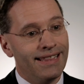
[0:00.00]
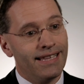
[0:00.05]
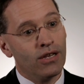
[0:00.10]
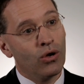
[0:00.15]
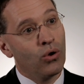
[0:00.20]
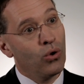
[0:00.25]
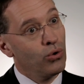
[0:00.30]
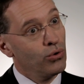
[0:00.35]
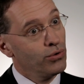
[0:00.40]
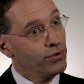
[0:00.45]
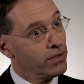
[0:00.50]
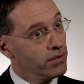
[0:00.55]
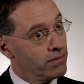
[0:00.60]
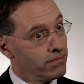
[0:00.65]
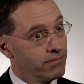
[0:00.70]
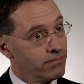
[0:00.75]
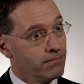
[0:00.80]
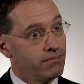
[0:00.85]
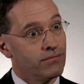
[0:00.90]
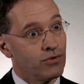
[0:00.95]
In the old
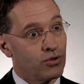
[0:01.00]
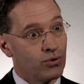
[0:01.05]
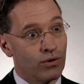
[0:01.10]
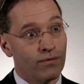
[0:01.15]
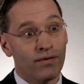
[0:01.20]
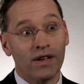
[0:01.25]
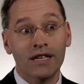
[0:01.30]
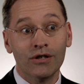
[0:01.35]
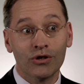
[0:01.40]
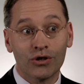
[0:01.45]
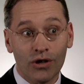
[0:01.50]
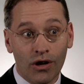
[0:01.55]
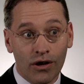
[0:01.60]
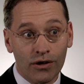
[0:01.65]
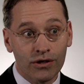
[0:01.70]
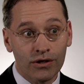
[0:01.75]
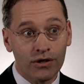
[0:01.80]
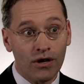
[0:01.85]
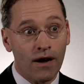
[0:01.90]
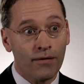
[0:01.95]
sort of
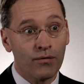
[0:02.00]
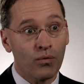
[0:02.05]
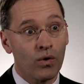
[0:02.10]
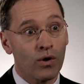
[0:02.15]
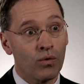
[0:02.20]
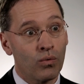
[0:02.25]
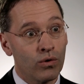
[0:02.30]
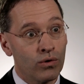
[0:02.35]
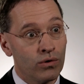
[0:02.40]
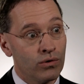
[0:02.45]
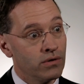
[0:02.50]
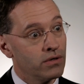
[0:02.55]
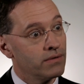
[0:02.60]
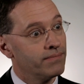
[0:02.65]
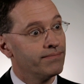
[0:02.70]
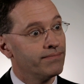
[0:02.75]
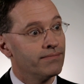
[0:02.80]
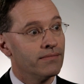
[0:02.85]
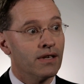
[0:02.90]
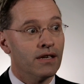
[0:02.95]
installed software
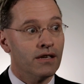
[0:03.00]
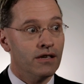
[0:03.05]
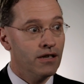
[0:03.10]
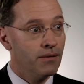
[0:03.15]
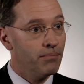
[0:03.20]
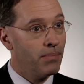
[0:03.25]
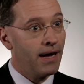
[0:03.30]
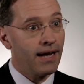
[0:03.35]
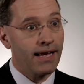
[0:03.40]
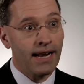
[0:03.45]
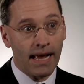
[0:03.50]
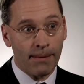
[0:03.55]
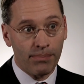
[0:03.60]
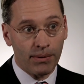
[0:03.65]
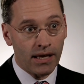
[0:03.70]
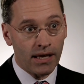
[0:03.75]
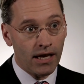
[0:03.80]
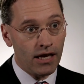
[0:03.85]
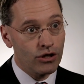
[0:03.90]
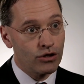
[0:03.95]
world, you'd buy an
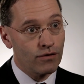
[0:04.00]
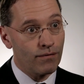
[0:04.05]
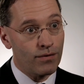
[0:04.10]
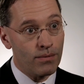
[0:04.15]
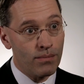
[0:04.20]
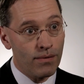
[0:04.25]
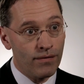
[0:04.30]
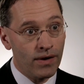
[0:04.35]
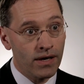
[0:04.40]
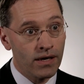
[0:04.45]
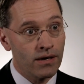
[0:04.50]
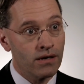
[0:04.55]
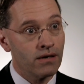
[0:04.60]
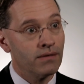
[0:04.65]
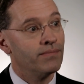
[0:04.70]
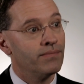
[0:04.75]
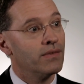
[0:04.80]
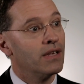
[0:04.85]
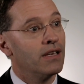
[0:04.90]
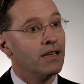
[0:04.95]
application from a
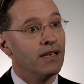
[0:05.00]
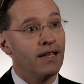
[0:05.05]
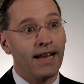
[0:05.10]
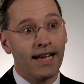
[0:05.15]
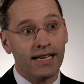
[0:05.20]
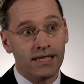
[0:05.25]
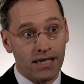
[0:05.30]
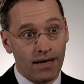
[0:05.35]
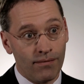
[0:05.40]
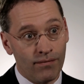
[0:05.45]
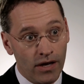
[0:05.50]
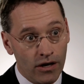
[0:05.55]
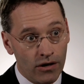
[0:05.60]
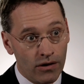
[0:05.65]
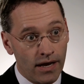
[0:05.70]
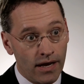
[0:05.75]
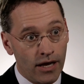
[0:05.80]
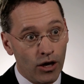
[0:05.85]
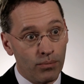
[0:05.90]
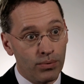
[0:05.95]
vendor, you'd ask that
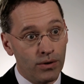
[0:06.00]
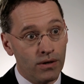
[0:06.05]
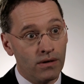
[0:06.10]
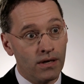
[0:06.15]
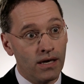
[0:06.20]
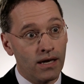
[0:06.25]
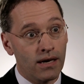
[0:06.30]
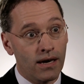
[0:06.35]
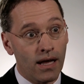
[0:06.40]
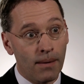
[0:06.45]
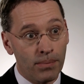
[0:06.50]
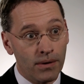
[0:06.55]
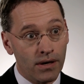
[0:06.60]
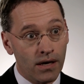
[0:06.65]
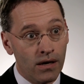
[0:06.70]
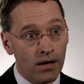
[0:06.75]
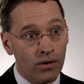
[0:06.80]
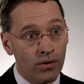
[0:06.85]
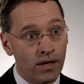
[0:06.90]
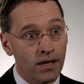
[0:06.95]
vendor to help you get it up and
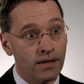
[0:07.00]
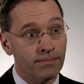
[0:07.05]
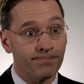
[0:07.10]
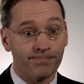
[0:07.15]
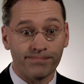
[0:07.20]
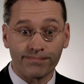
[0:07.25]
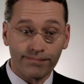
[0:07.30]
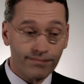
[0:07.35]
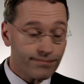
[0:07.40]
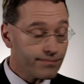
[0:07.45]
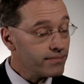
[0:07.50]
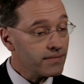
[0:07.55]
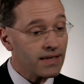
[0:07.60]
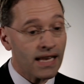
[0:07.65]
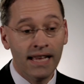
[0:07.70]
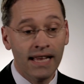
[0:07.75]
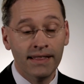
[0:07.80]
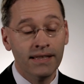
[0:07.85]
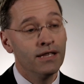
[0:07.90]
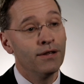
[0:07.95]
going,
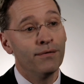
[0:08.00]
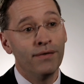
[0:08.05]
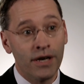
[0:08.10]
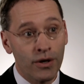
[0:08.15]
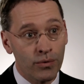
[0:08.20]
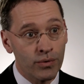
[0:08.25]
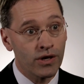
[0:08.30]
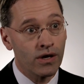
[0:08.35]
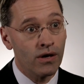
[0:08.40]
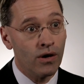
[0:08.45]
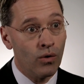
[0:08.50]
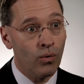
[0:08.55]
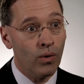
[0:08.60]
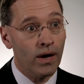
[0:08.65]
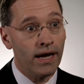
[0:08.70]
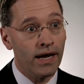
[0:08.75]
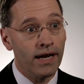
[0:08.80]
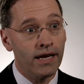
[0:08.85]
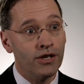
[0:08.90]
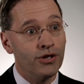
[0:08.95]
and then the vendor would go
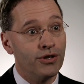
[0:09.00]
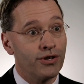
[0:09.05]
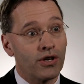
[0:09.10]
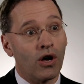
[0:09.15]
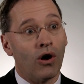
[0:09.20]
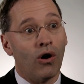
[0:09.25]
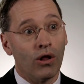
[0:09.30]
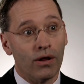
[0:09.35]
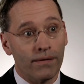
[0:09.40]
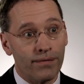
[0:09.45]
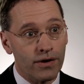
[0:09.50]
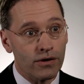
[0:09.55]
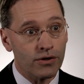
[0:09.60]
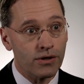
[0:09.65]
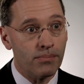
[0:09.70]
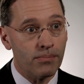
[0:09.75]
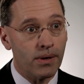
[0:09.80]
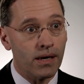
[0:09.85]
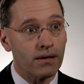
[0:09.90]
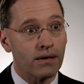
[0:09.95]
away and you'd call if
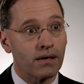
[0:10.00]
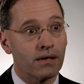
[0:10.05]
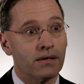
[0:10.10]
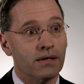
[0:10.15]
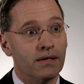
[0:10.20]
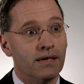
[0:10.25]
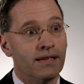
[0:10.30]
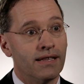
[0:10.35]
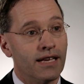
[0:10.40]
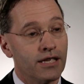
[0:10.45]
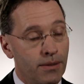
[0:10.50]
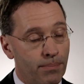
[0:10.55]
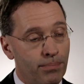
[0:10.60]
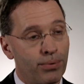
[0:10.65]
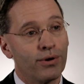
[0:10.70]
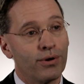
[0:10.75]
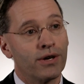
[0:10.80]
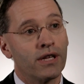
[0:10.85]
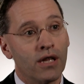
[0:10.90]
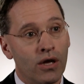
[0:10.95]
there's a bug. That's a
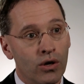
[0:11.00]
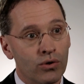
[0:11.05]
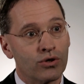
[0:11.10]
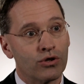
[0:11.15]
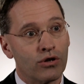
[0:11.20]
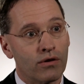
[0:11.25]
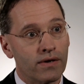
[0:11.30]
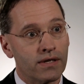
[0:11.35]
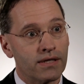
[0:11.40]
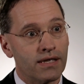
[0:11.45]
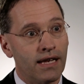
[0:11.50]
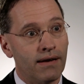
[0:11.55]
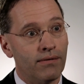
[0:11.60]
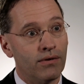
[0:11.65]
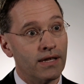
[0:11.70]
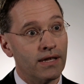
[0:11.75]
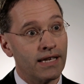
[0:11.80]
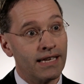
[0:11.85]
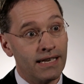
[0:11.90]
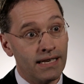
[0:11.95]
pretty low service
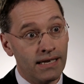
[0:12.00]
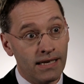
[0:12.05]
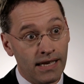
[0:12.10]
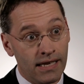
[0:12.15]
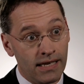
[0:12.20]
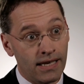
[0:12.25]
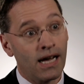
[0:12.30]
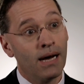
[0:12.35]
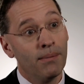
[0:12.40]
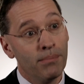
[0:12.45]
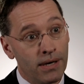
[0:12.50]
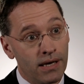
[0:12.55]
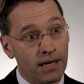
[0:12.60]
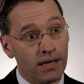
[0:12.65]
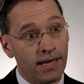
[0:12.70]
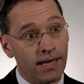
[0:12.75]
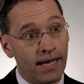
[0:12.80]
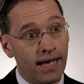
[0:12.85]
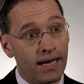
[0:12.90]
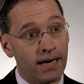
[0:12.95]
level, and incumbent
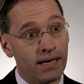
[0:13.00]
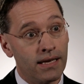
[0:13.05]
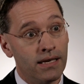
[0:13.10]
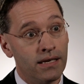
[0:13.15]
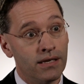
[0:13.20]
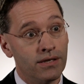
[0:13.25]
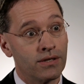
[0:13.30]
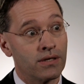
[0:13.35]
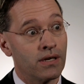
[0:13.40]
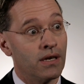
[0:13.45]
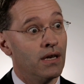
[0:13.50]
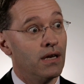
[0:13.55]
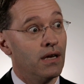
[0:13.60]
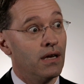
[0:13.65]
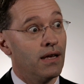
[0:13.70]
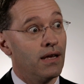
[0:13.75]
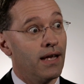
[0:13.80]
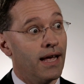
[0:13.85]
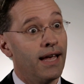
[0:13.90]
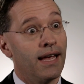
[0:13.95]
in that is
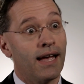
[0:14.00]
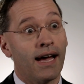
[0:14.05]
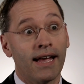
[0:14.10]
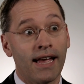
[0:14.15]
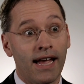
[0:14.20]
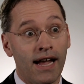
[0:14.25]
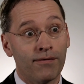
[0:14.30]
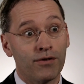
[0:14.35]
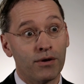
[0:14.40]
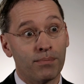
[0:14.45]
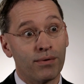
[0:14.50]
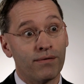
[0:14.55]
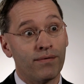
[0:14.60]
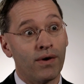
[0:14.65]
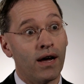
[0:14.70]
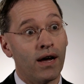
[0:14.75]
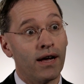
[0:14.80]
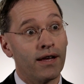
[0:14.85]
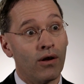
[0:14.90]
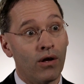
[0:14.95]
hey, I have to
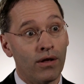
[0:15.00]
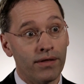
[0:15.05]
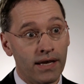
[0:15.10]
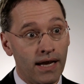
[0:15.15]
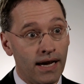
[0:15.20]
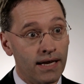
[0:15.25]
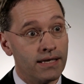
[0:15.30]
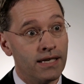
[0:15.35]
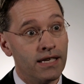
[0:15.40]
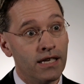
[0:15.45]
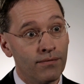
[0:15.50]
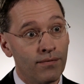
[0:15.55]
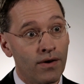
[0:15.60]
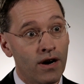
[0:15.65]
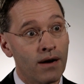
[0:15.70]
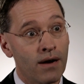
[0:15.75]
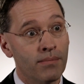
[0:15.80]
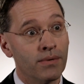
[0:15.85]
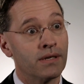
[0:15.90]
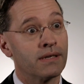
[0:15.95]
provide all the IT
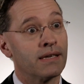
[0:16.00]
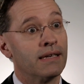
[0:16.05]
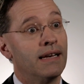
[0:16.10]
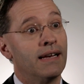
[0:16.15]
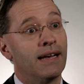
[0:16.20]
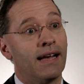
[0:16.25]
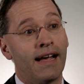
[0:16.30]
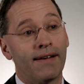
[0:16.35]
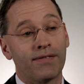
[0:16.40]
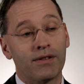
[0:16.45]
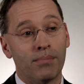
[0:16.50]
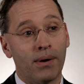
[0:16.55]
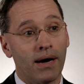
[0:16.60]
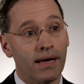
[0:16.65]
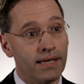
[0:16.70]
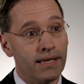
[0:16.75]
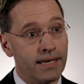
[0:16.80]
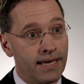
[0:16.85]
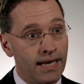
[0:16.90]
environment, I have to buy the